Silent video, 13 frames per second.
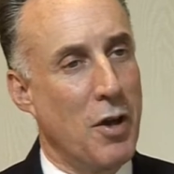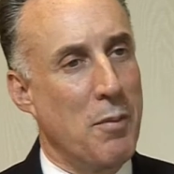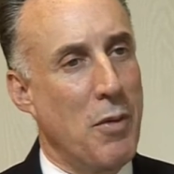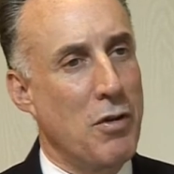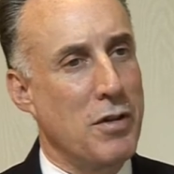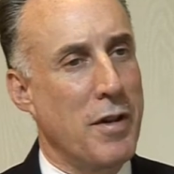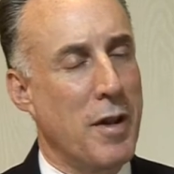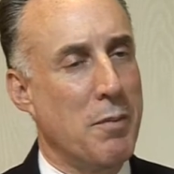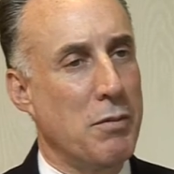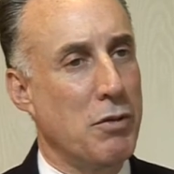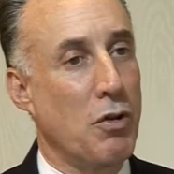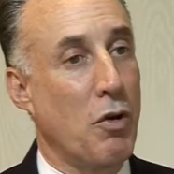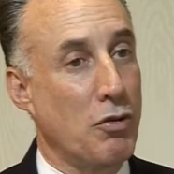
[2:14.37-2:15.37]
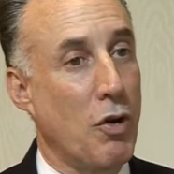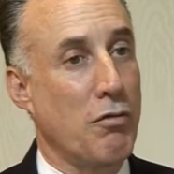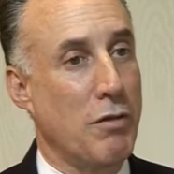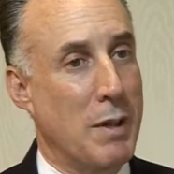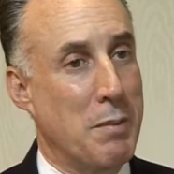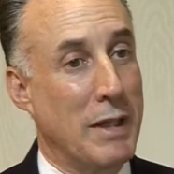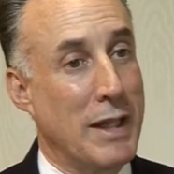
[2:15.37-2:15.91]
Most of them don't
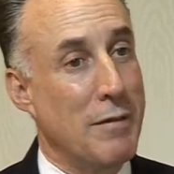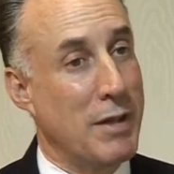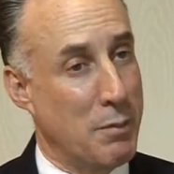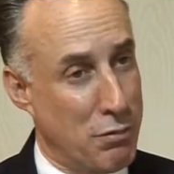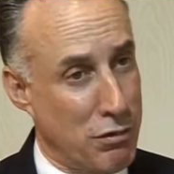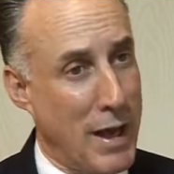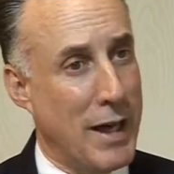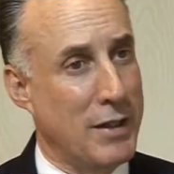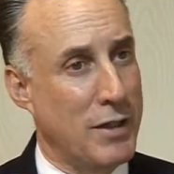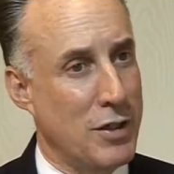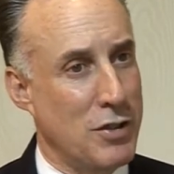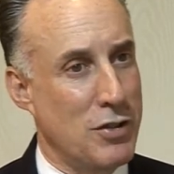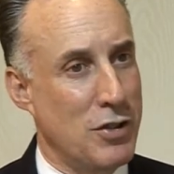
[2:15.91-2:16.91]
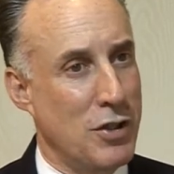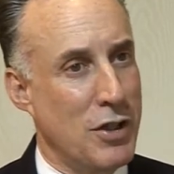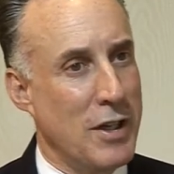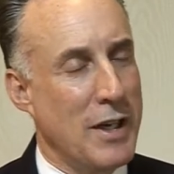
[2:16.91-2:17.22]
really believe it in practice.